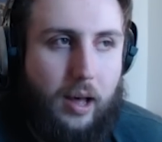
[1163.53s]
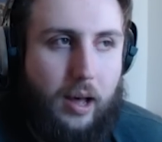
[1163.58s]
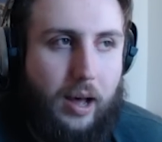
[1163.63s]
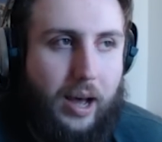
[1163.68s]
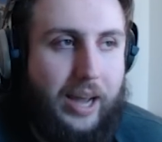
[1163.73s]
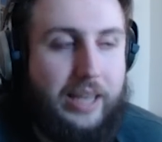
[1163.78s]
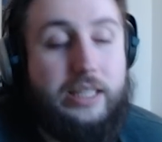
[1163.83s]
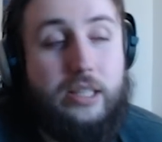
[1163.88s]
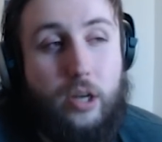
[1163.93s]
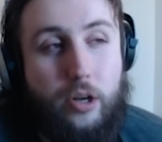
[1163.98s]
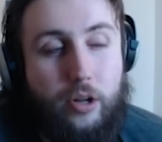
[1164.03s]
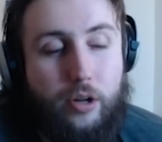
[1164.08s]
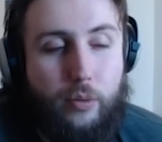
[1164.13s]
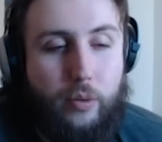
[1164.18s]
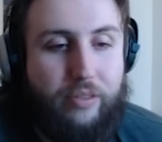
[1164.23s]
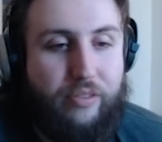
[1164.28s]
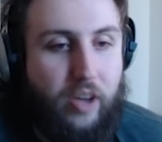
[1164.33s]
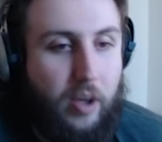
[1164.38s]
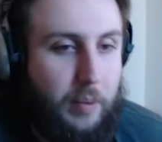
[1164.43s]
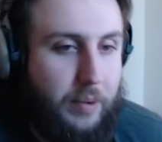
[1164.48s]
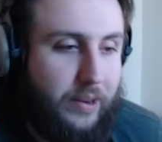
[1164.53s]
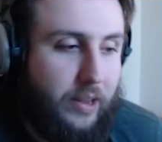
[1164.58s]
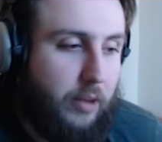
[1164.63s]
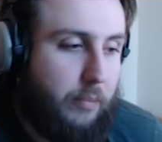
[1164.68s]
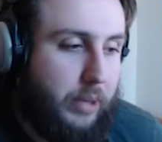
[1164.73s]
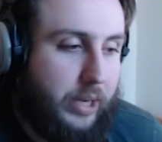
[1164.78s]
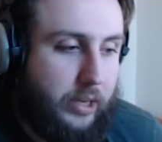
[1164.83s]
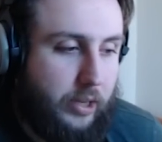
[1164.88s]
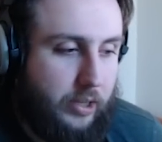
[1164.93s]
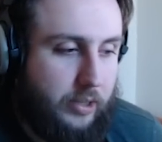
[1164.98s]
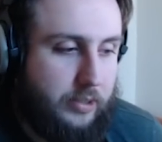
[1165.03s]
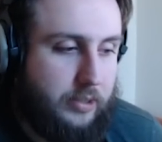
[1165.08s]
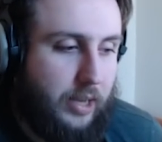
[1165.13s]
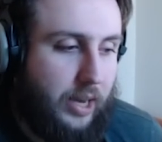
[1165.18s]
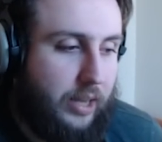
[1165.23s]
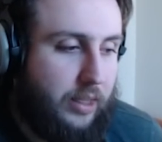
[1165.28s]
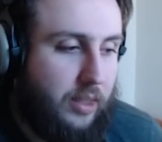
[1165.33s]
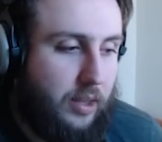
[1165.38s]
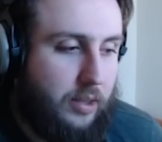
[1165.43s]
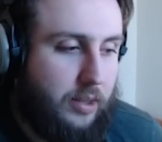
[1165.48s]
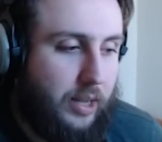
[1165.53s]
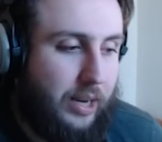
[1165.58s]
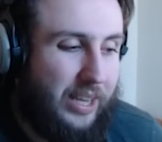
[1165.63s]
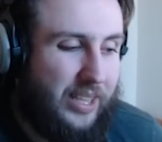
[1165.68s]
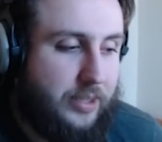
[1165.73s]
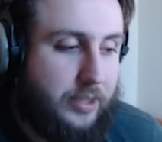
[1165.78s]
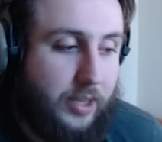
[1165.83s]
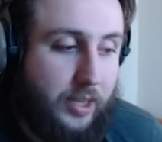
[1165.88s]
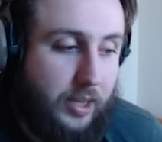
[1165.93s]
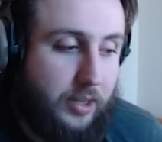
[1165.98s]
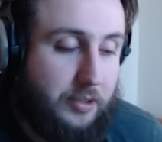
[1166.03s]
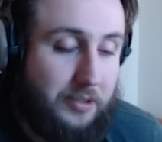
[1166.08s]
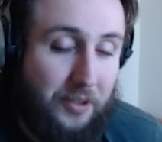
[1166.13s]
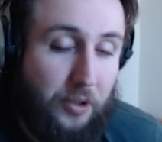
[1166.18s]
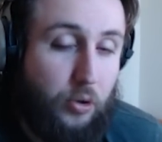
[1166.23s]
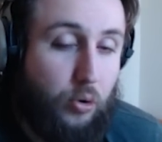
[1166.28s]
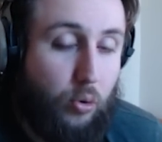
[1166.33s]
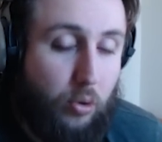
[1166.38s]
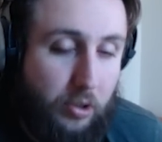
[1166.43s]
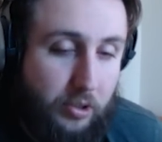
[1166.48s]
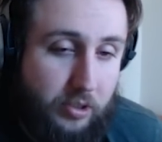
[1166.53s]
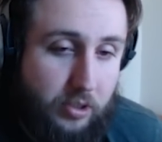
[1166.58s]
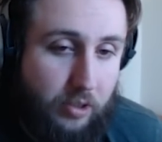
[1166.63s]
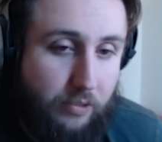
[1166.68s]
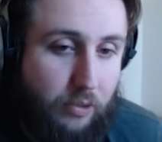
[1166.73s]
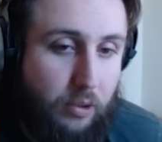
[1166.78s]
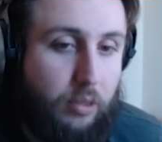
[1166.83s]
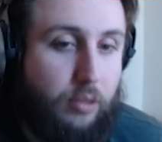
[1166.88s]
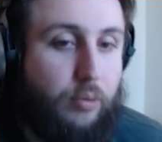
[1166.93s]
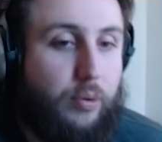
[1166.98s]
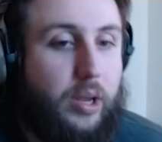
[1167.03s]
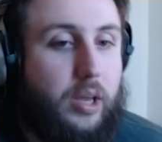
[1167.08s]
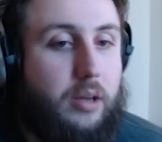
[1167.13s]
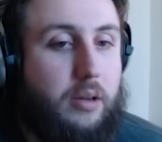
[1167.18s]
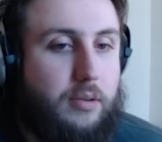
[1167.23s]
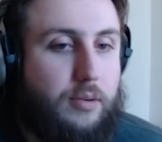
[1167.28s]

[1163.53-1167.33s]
I started with Freminet because I think that his kit is the coolest of the three.